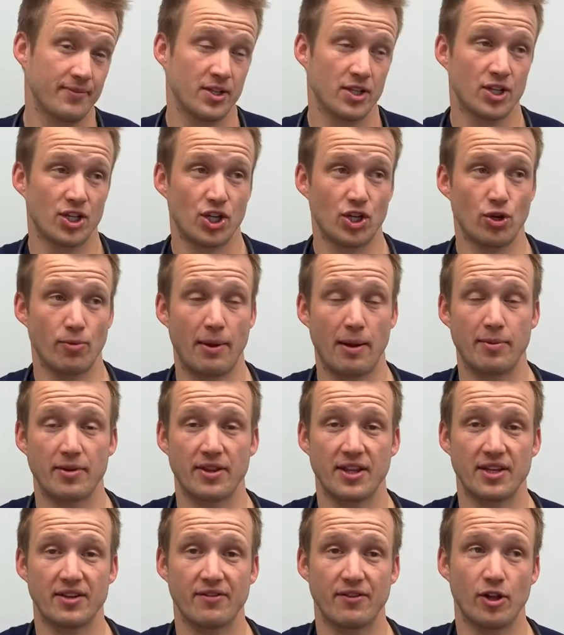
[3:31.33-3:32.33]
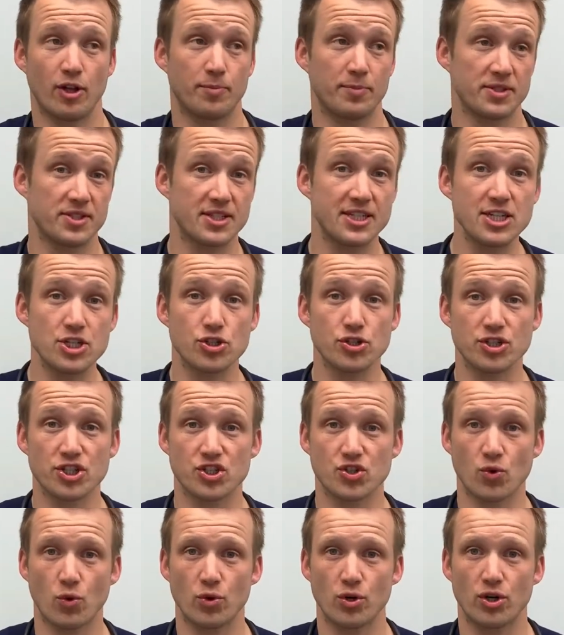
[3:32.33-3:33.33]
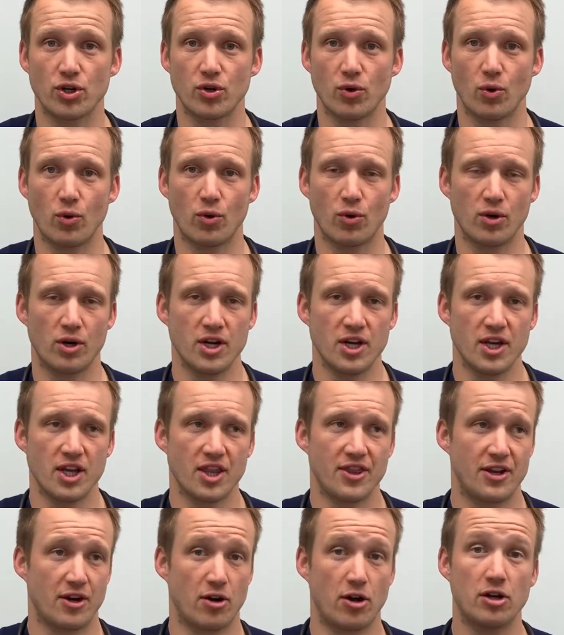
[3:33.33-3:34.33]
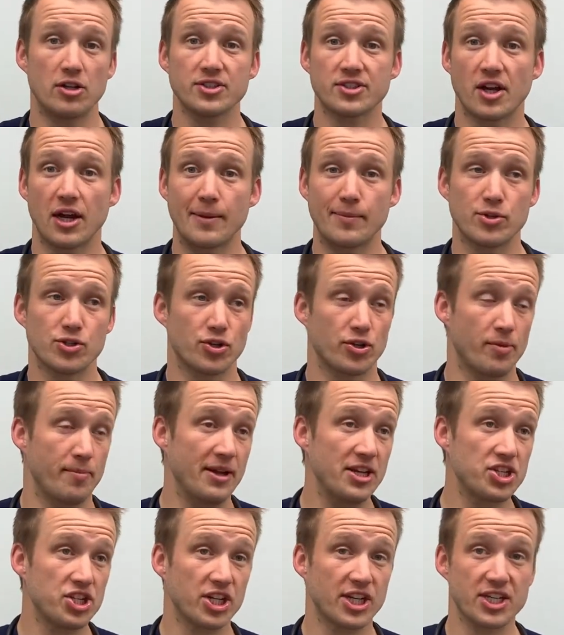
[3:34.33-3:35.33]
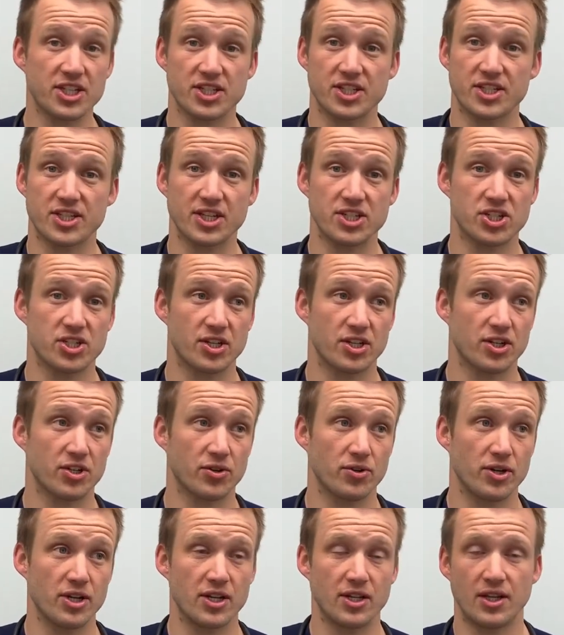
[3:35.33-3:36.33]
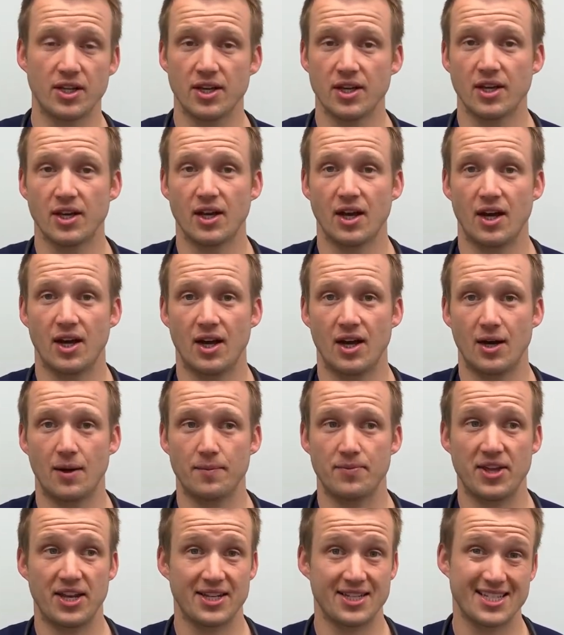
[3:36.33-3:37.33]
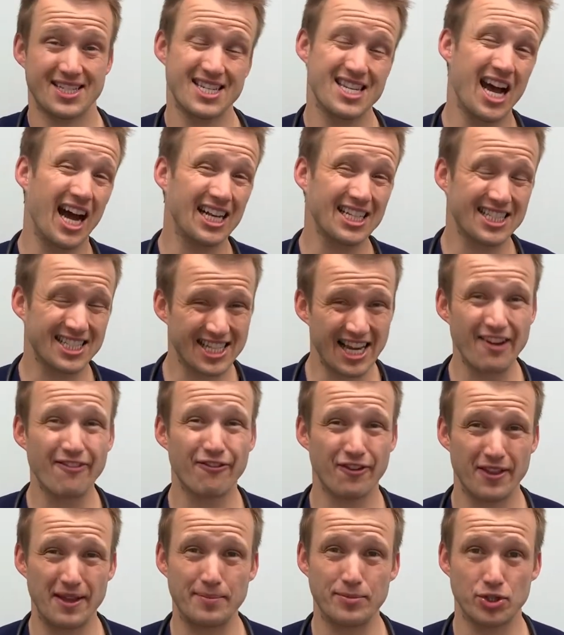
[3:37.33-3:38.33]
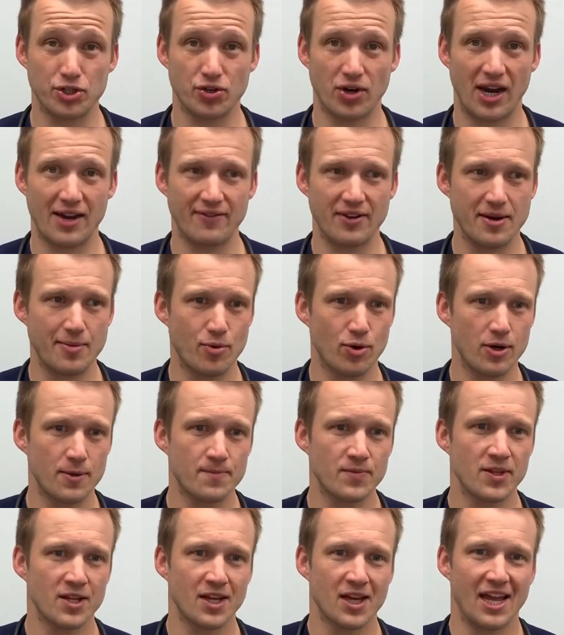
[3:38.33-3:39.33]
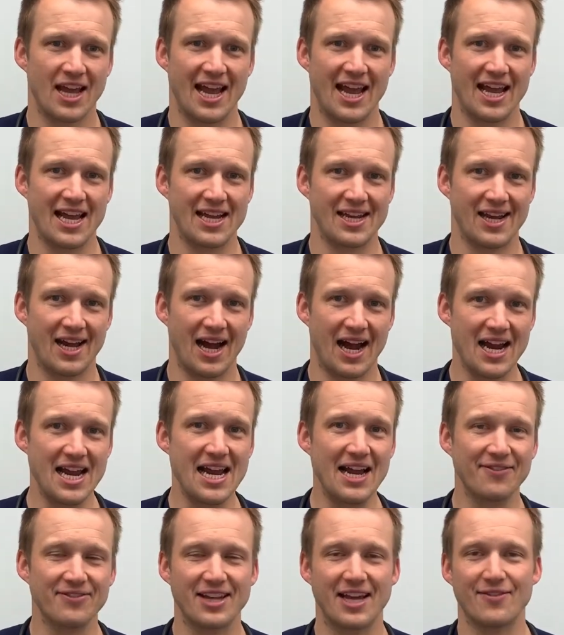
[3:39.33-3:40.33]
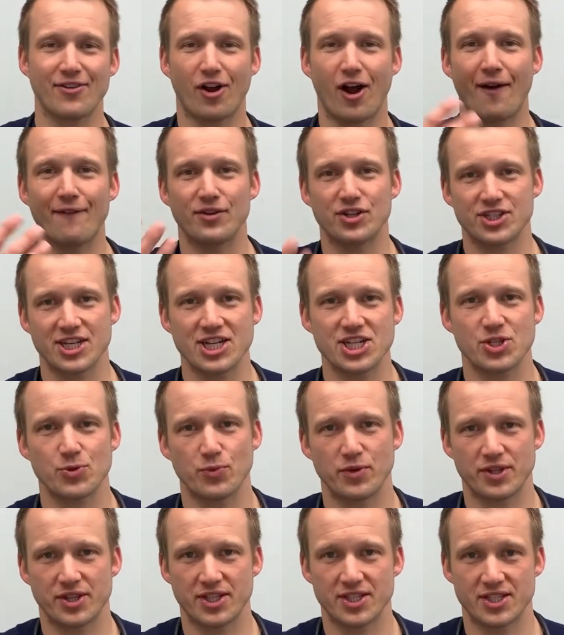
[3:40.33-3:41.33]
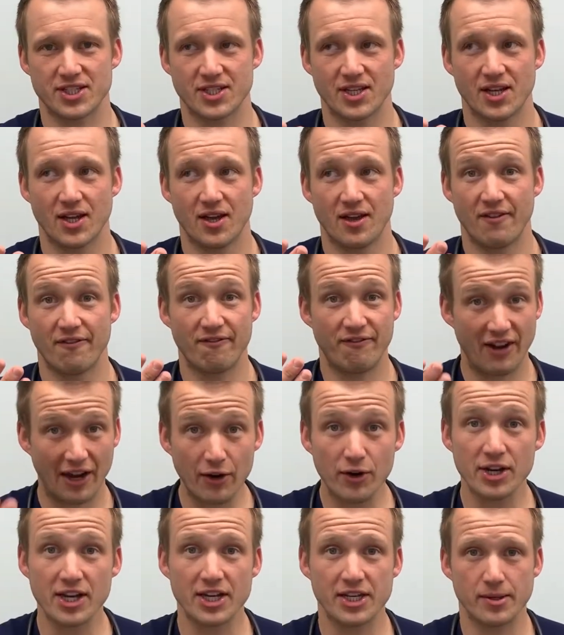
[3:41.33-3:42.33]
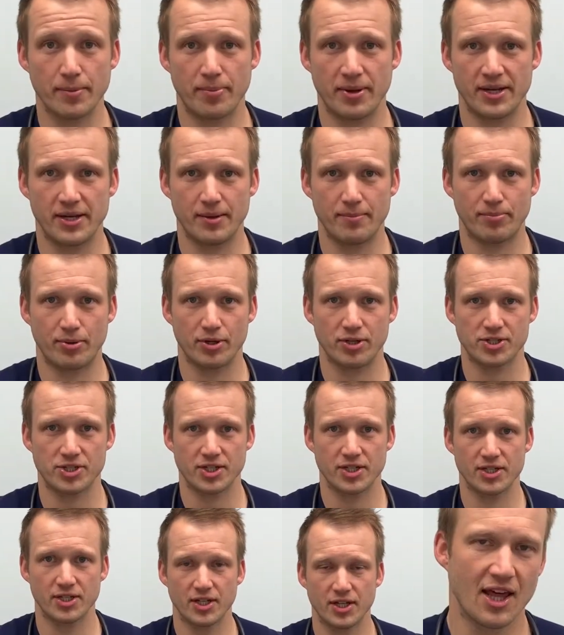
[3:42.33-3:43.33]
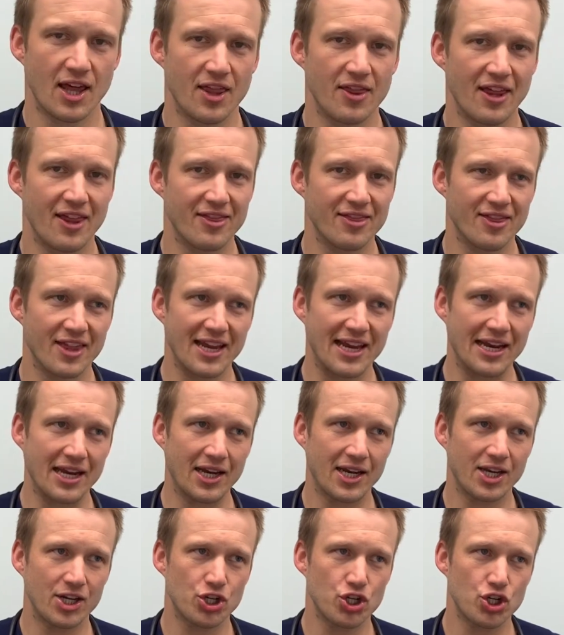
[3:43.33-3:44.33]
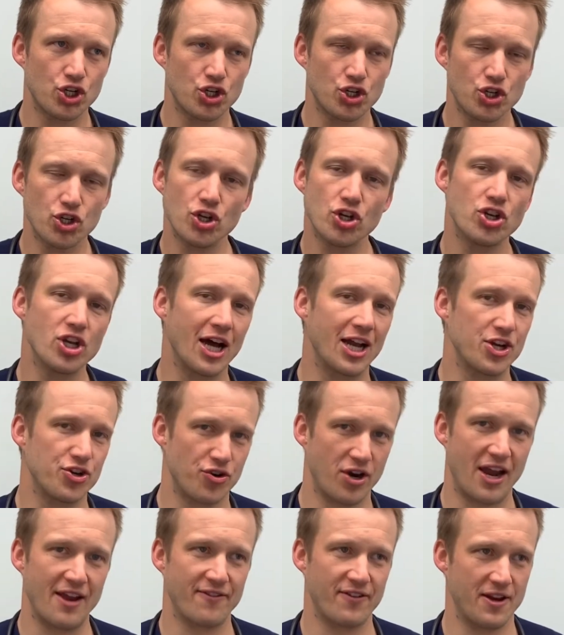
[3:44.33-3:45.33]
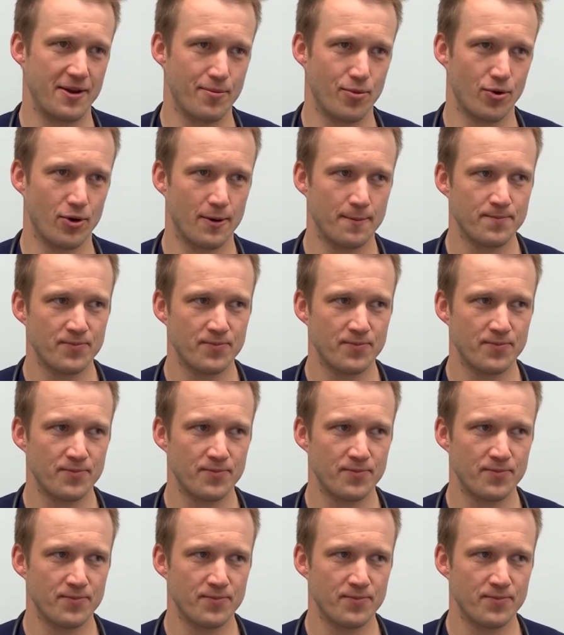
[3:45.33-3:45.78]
You know, maybe they develop a seizure disorder or their Alzheimer's or dementia gets to such a degree that it's not safe for them to drive anymore. And I have to have a conversation with this very independent person that they should not drive anymore.